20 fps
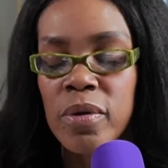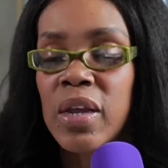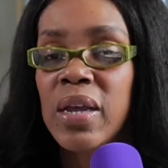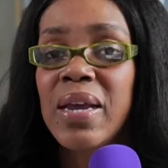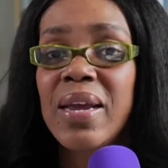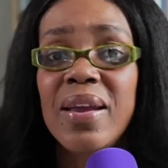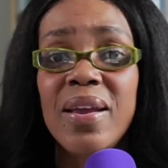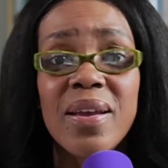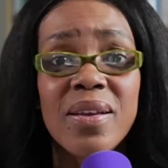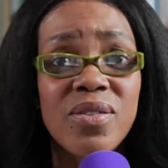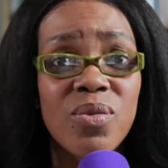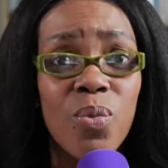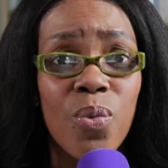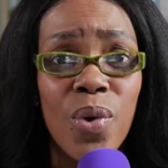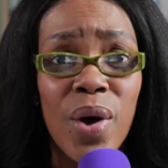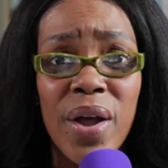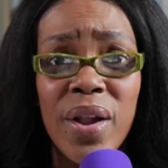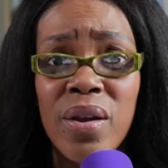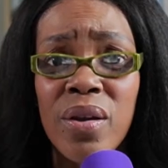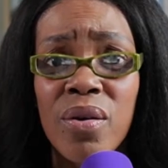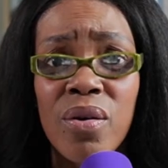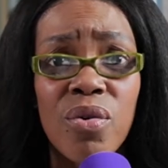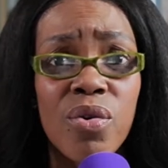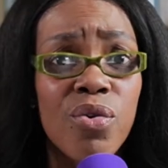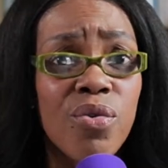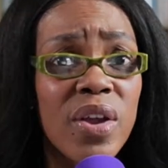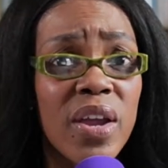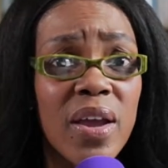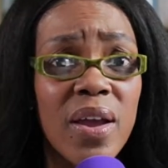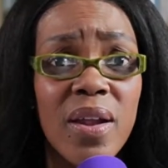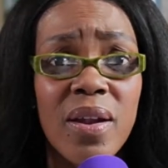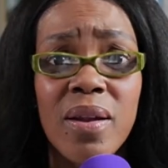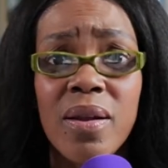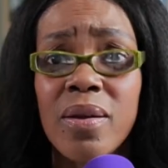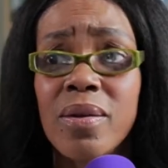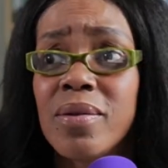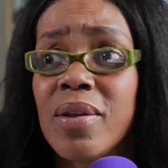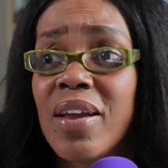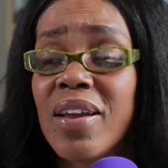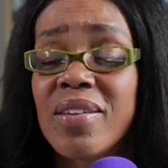he is one who can
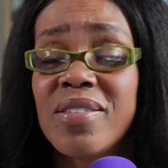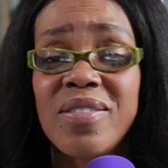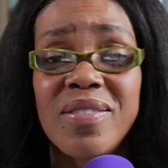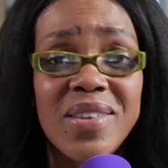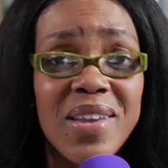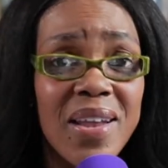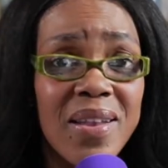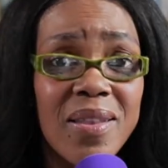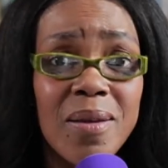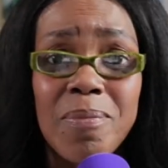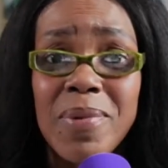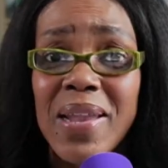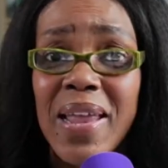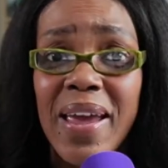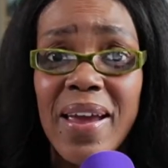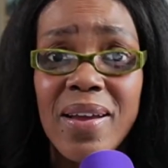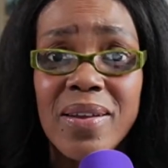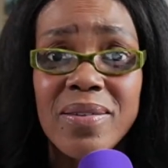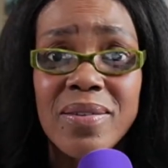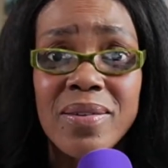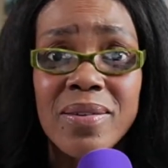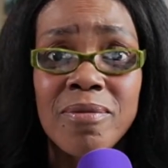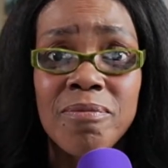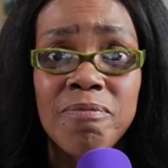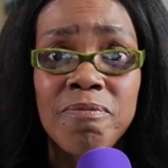extend the plays.